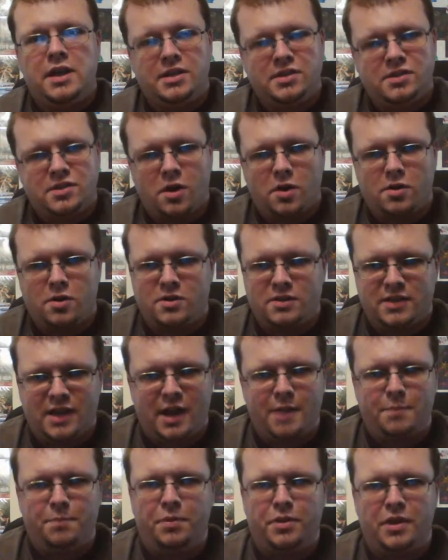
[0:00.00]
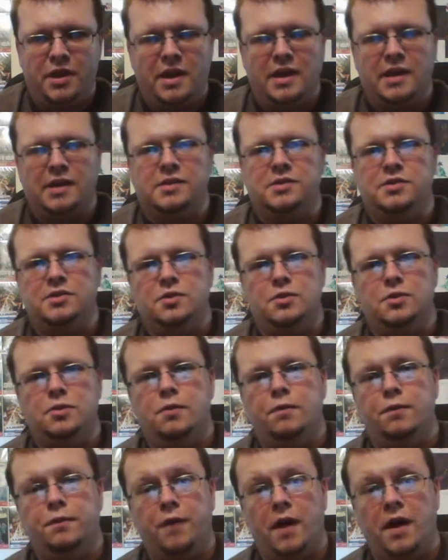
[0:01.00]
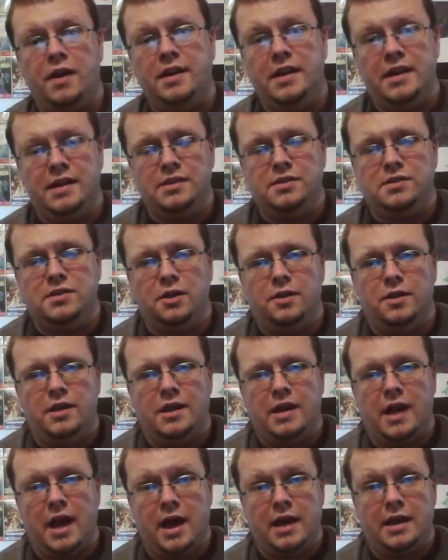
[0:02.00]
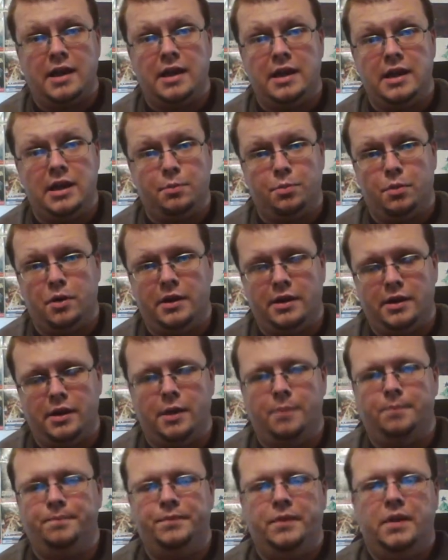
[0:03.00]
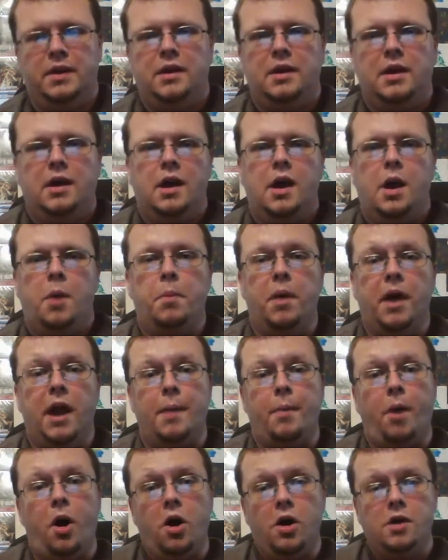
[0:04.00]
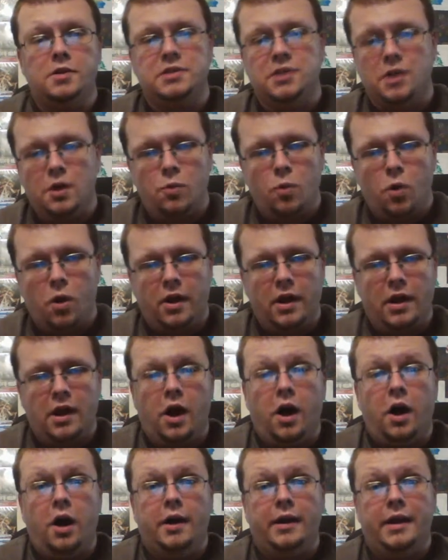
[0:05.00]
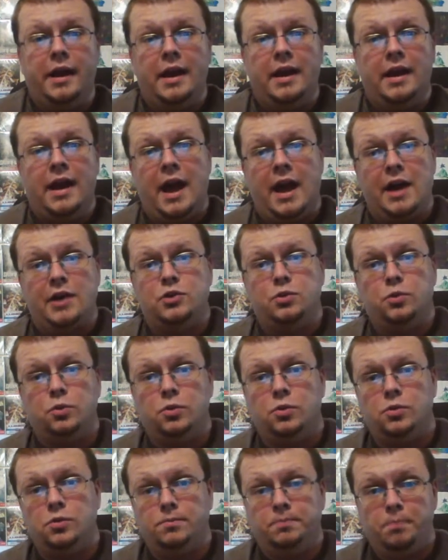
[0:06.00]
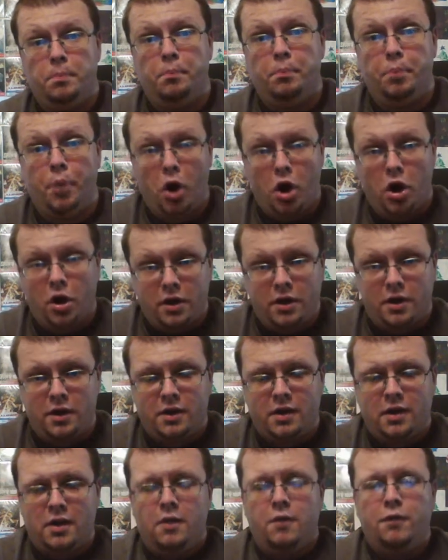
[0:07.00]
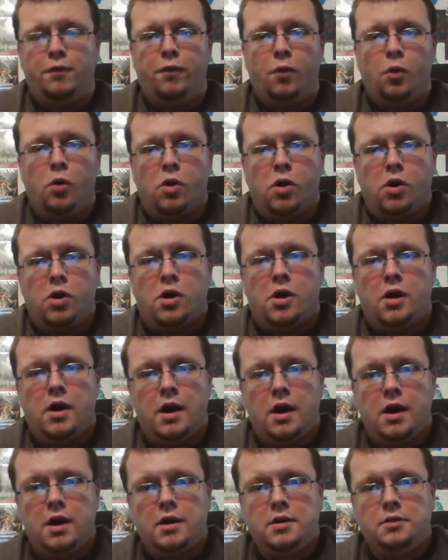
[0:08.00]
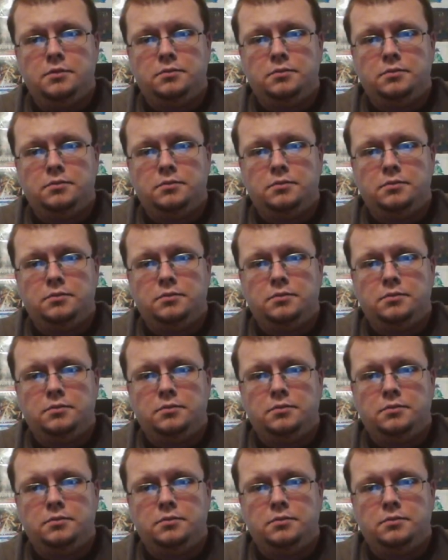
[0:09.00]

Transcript: Kickstarter type thing to fund it so that I can get it printed up. But I'm also working on an actual book for